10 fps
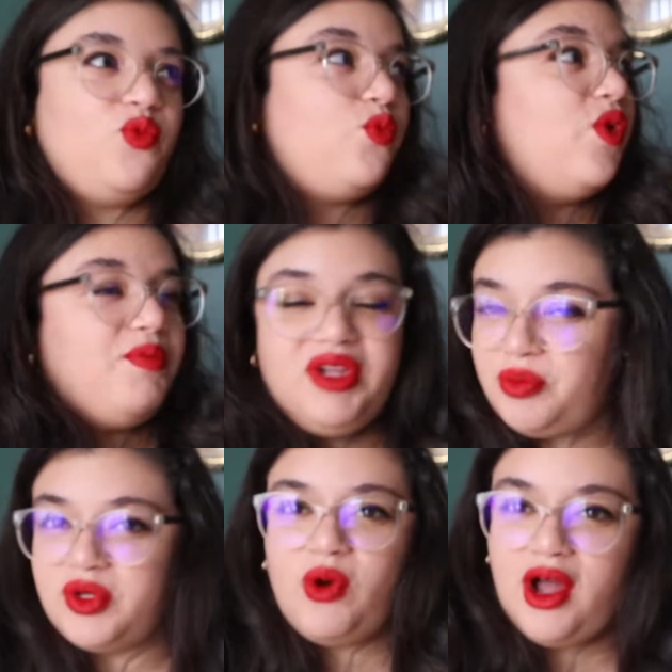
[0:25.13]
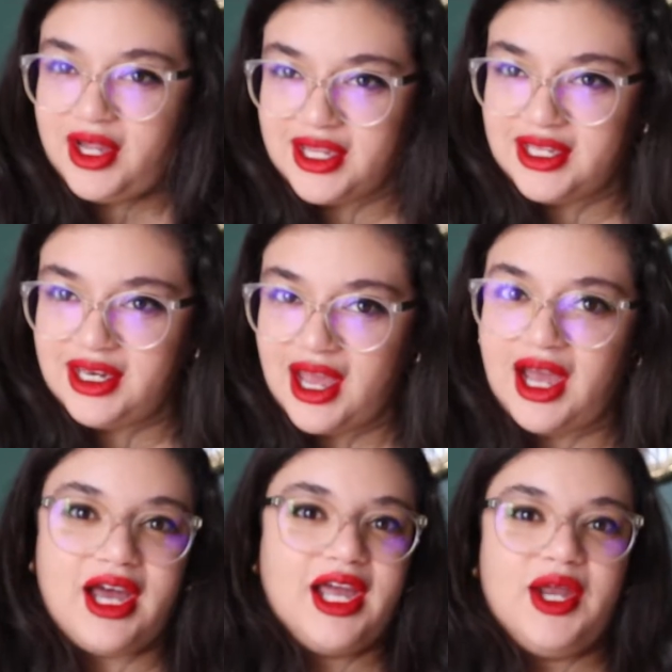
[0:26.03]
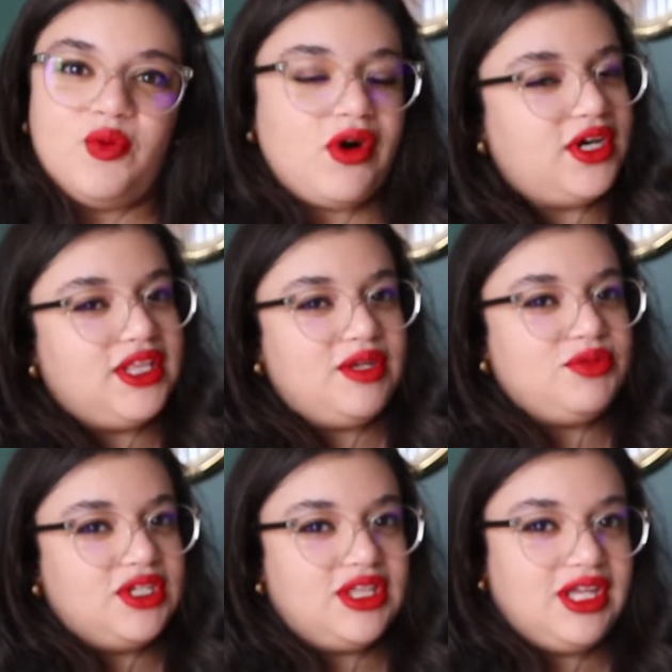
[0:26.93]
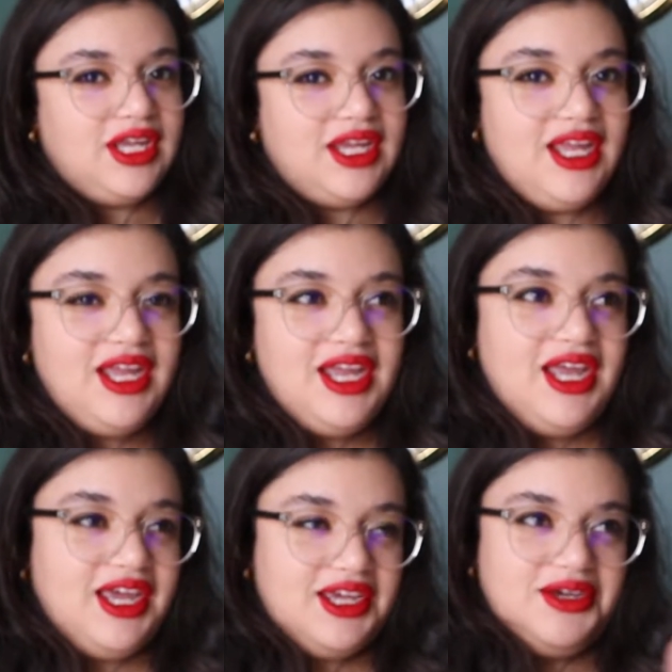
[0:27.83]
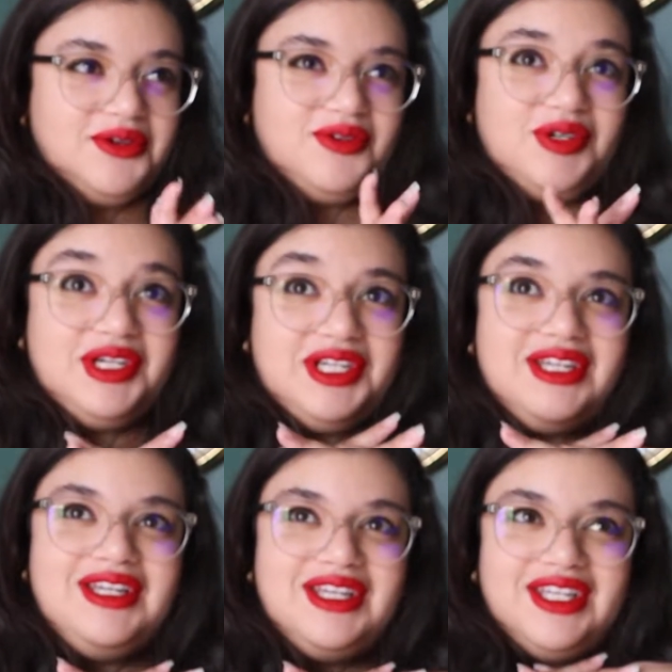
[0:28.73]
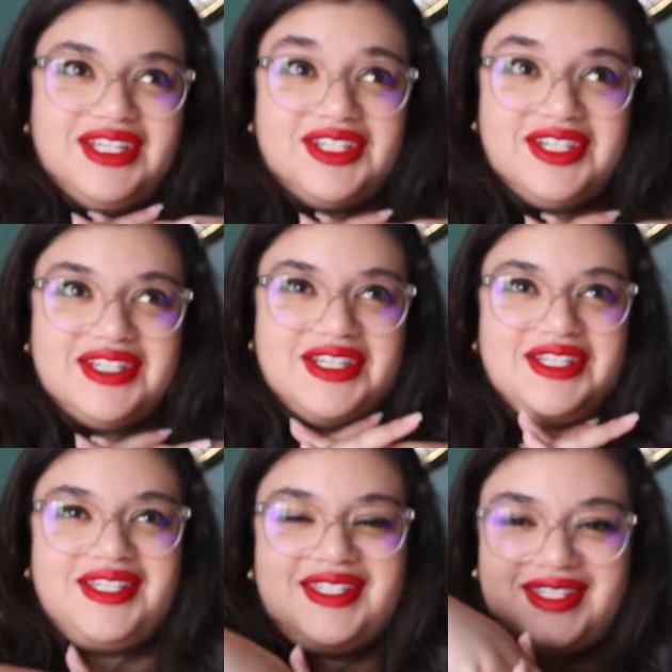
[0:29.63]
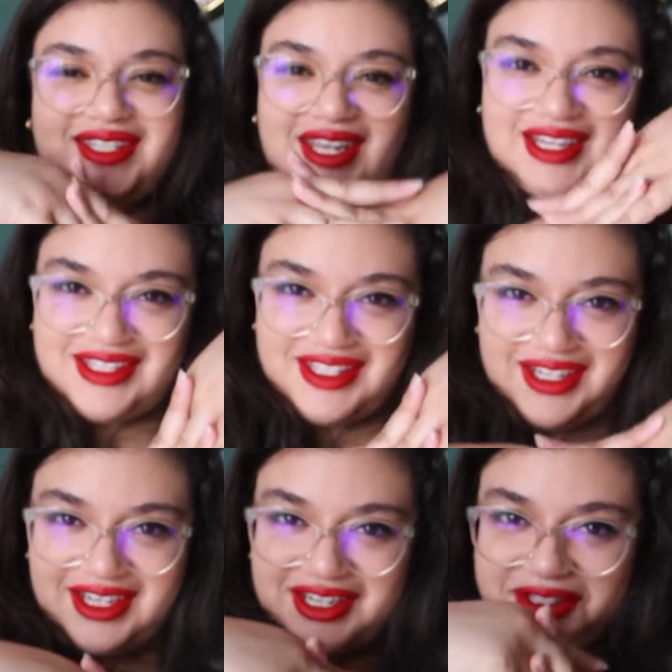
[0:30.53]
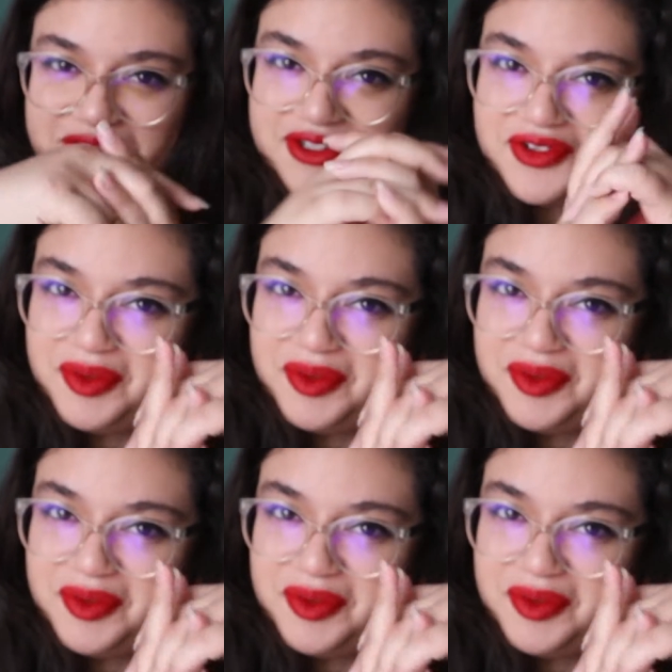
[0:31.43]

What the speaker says: When people walk in, I wanted them to think, oh, is she a sexy history